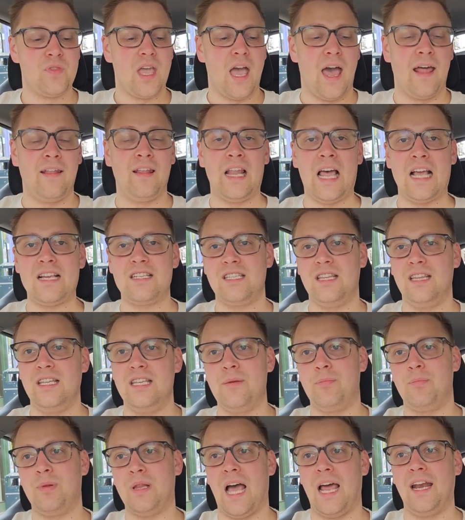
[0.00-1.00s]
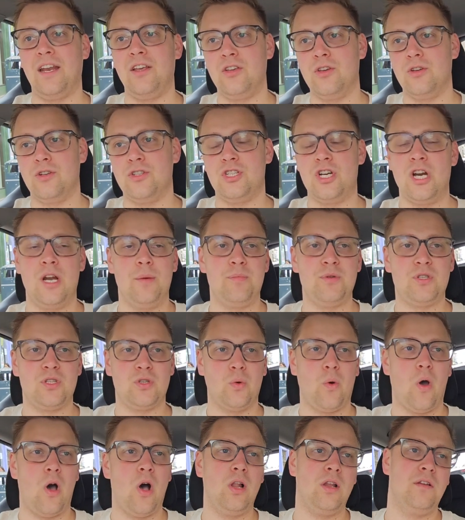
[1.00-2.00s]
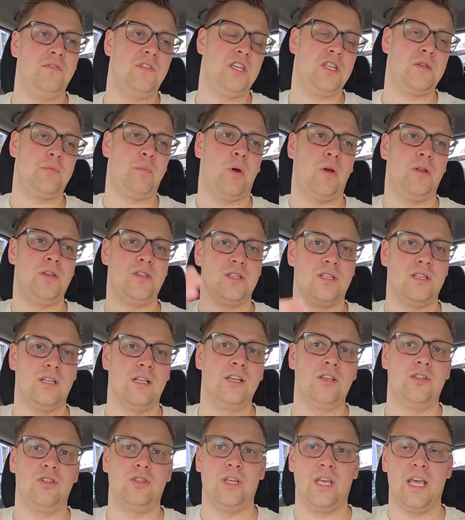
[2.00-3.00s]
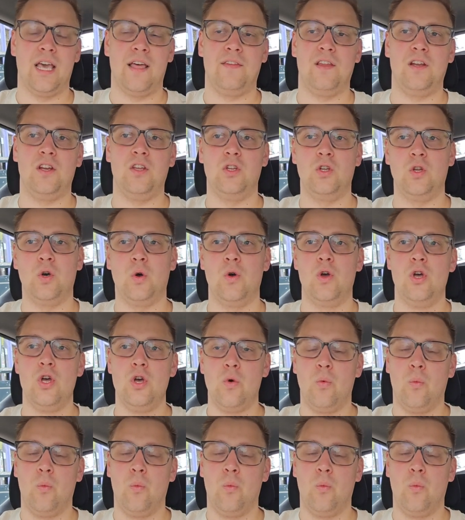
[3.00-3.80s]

And lastly, planning your trips. So all of these points linked together, you know.